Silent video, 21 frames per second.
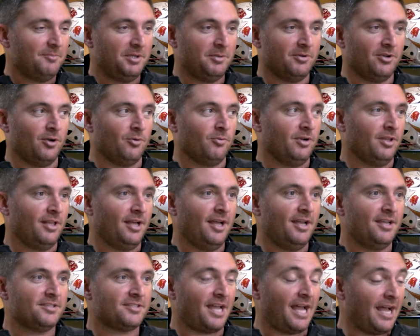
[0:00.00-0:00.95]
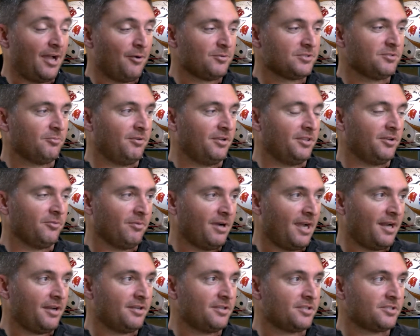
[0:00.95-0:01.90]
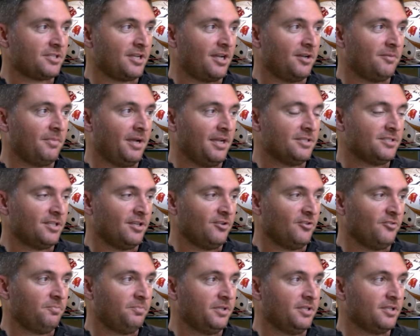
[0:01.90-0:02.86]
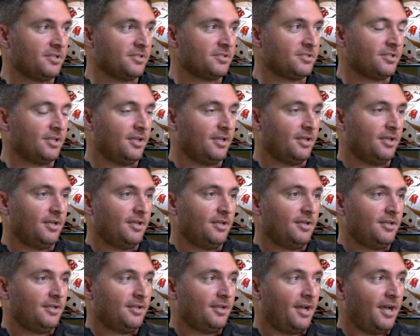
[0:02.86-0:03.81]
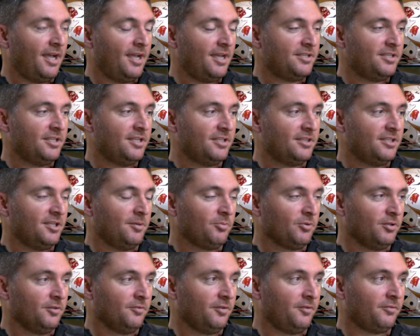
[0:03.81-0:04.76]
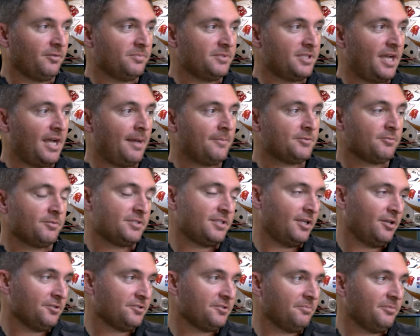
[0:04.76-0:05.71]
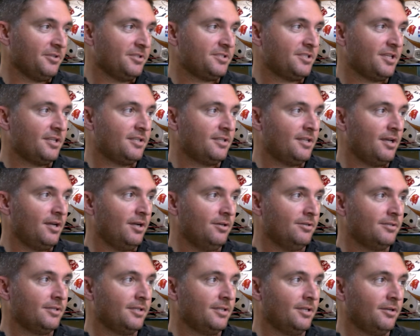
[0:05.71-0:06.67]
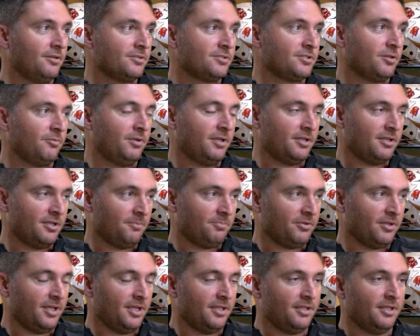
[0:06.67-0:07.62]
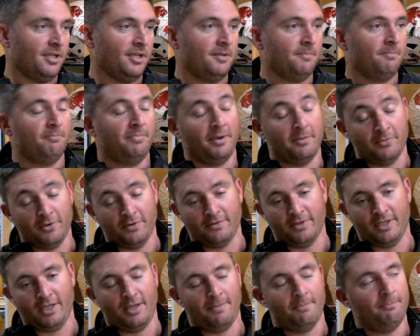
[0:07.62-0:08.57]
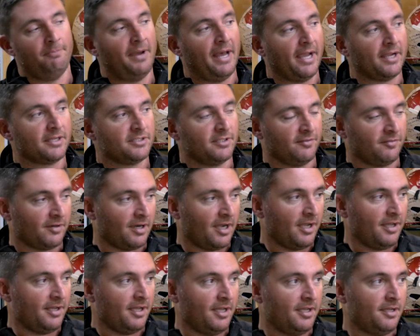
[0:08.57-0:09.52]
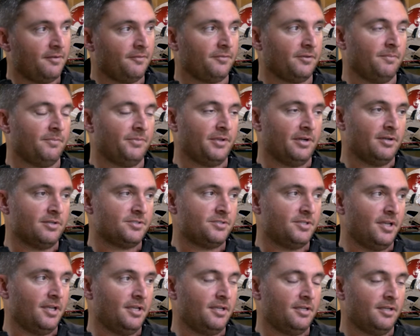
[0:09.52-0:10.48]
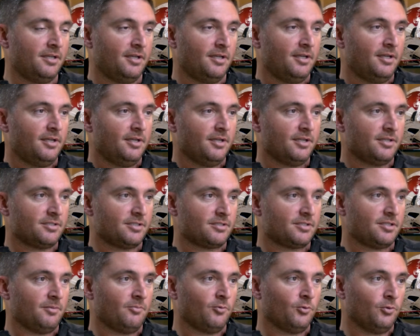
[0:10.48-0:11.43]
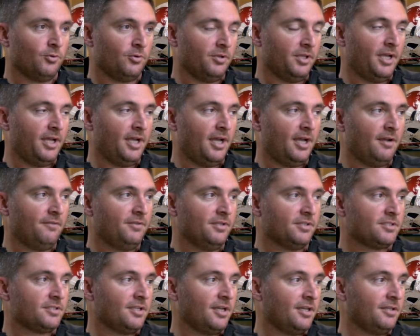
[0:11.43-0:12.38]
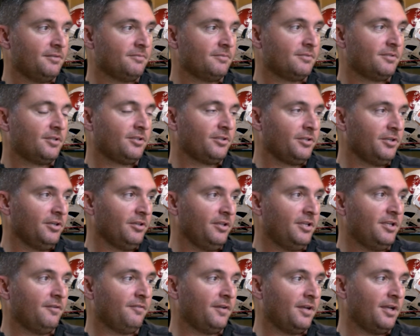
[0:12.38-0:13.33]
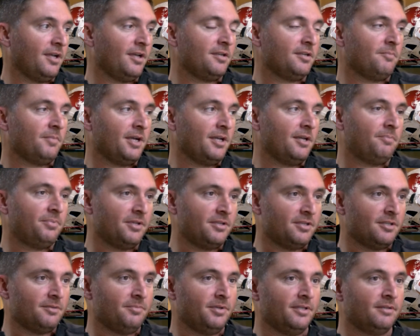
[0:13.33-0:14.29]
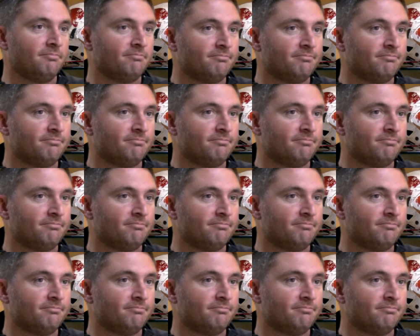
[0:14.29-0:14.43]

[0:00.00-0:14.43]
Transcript: People don't realize, I was the one that ratted us out myself because I had to get the approval from Taps, which they ultimately said no. And so we ended up playing the game, but moving the game back to Friday from Thursday because of some rule they have that's not clearly defined, in my opinion, but